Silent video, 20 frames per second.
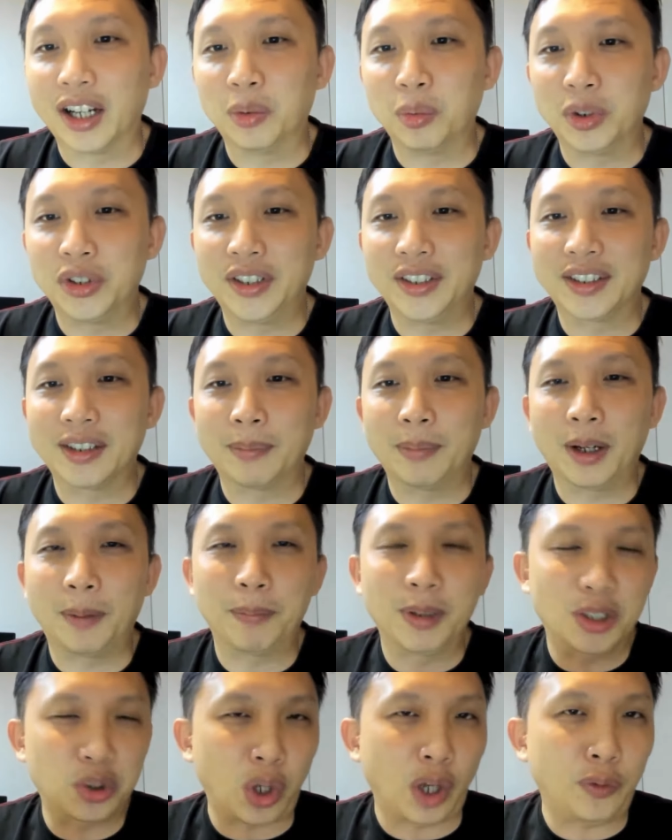Which is about per
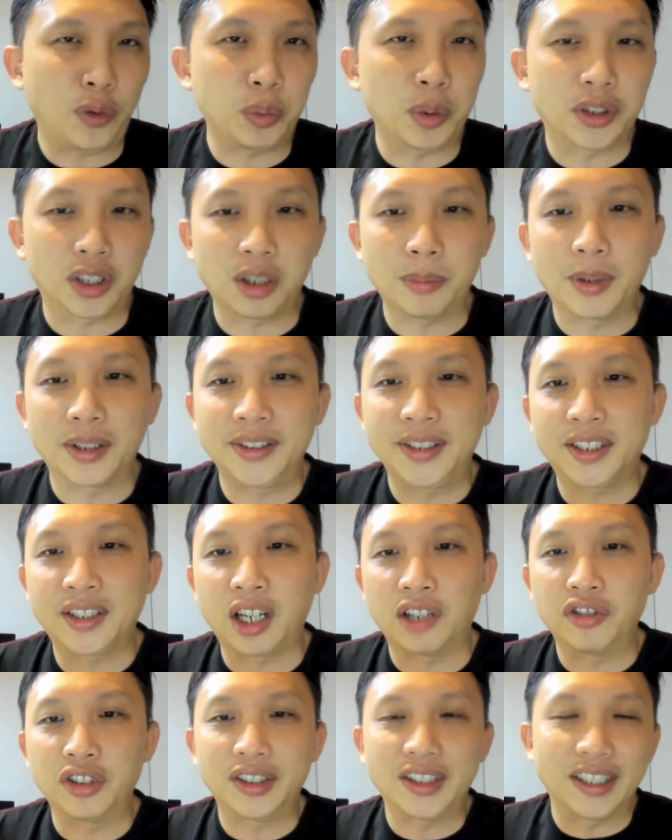square foot, we're talking about
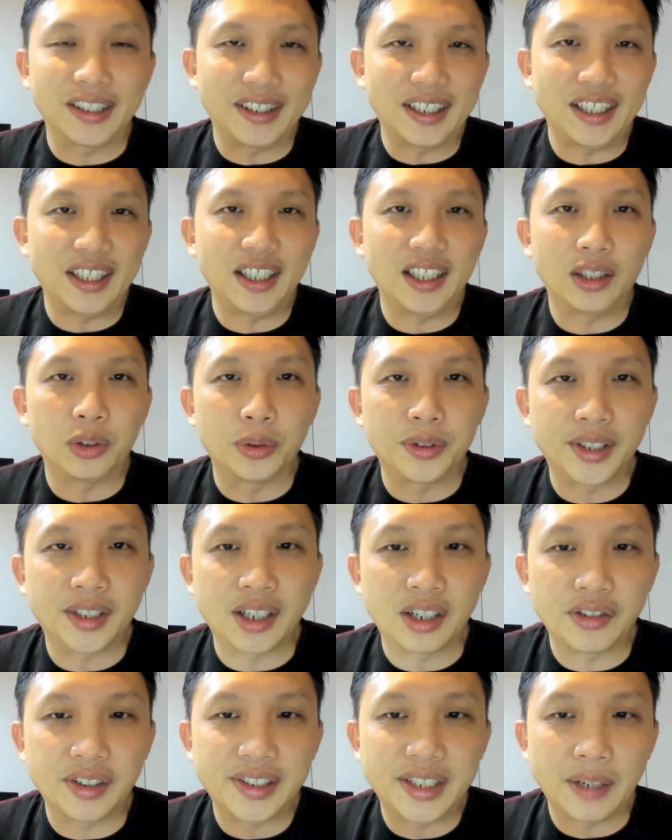630 to
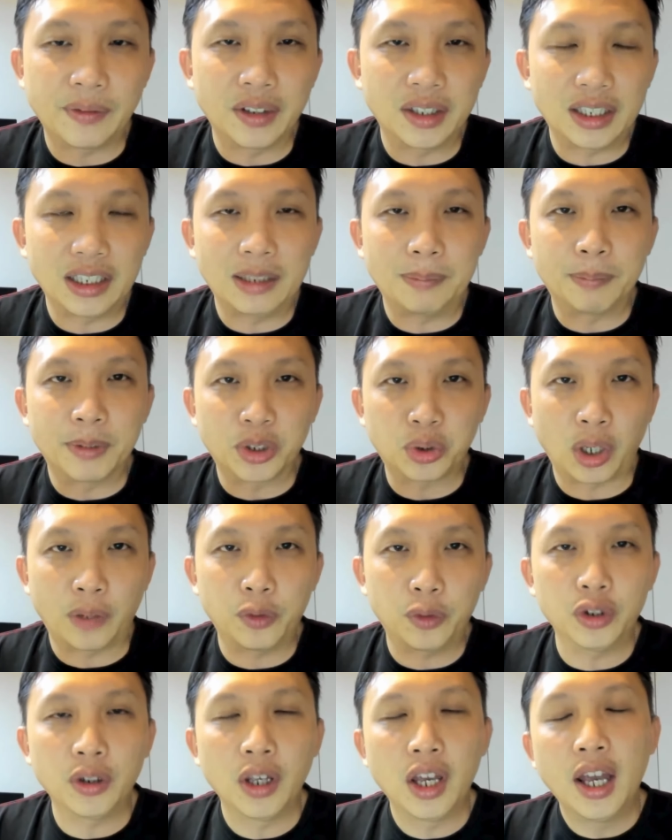670 per square
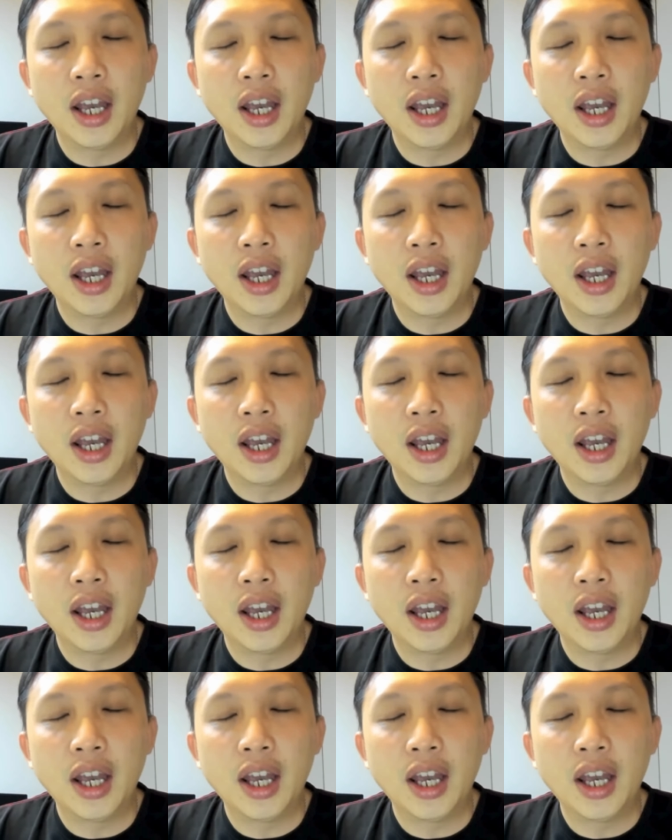foot.